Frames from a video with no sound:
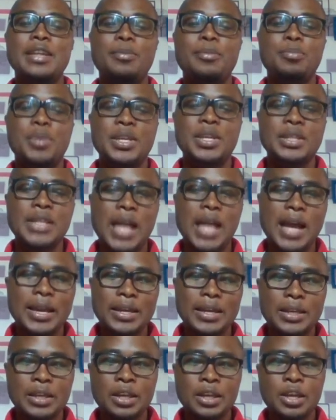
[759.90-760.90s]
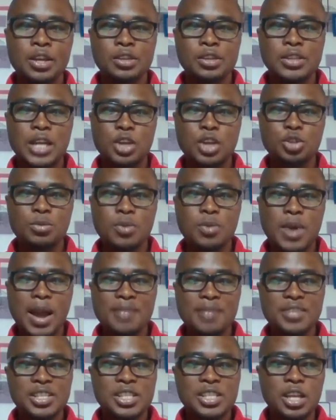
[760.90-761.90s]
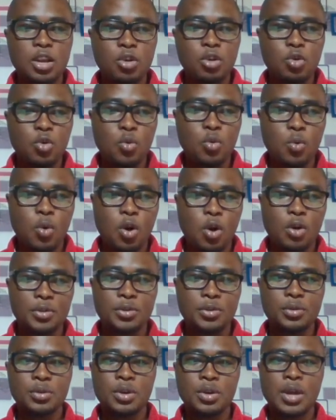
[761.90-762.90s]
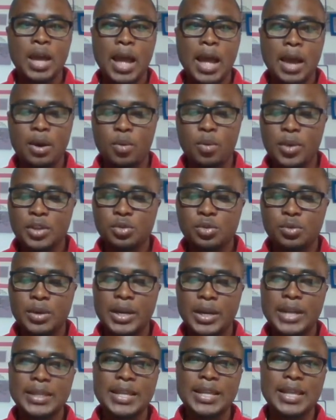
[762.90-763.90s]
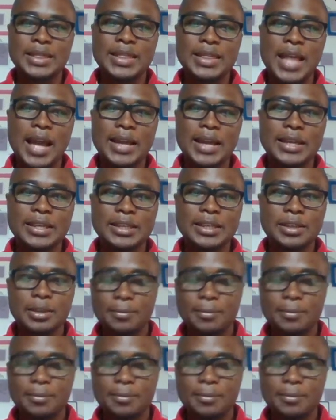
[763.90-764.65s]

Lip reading: the P tag. So assume we have this hello world and I want to create a tag